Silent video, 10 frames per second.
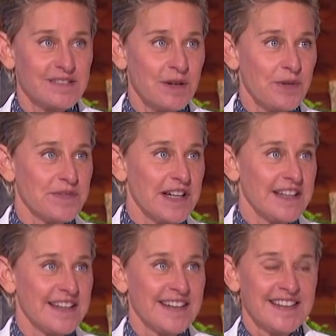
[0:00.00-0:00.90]

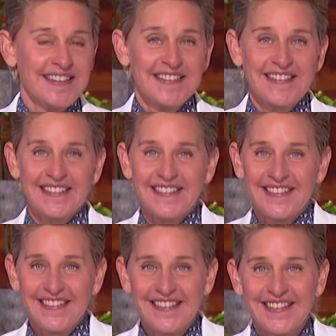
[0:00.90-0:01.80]
That
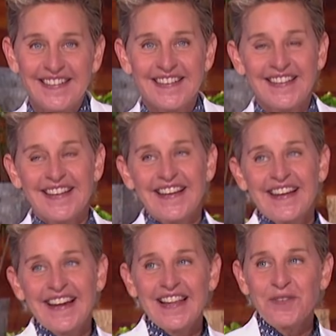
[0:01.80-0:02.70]
was
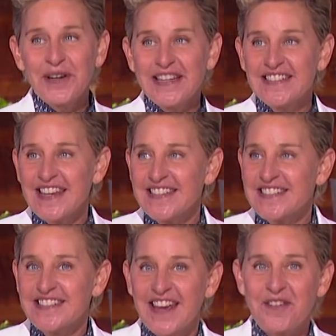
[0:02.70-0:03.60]
done. Halloween is a
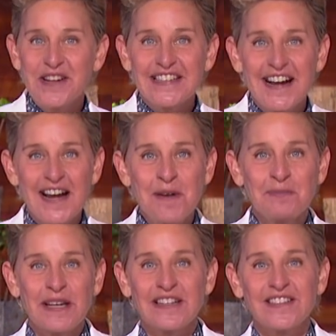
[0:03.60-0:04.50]
scary
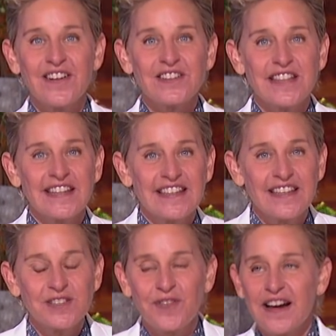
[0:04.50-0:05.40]
time, but adults and
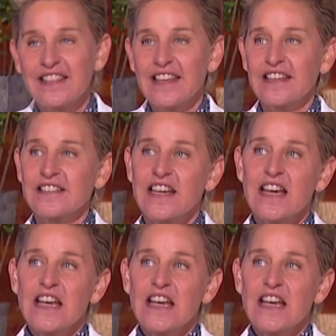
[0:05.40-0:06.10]
kids find things